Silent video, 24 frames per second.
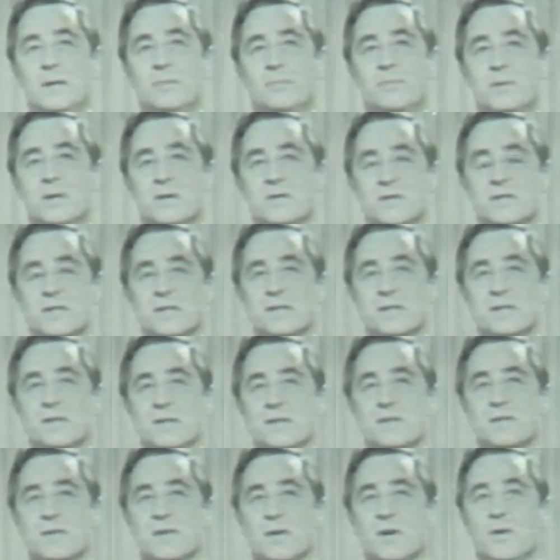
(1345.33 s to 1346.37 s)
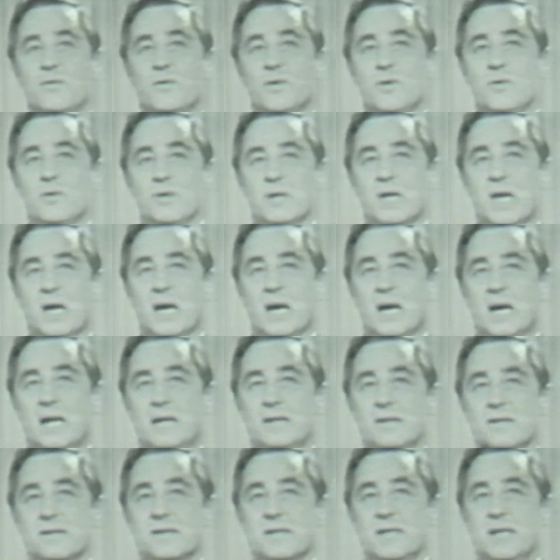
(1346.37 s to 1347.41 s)
processes of all
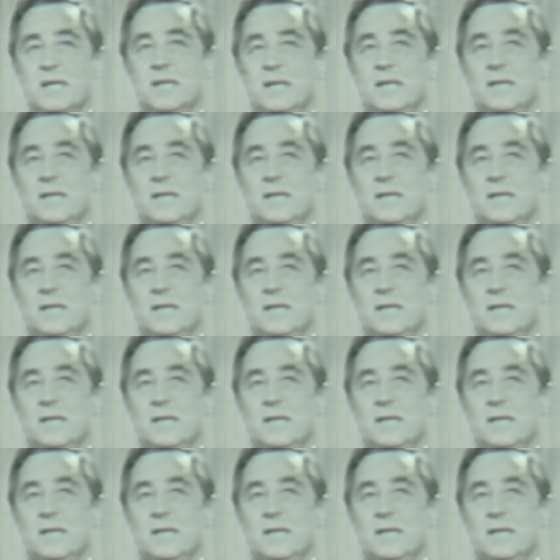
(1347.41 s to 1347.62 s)
kinds